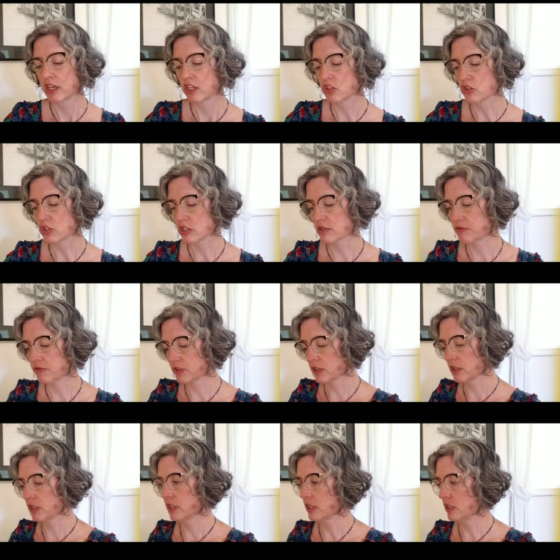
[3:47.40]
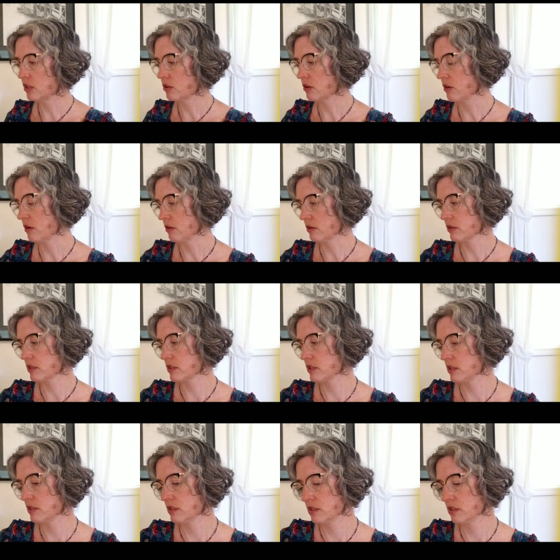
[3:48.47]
You just feel it in your heart.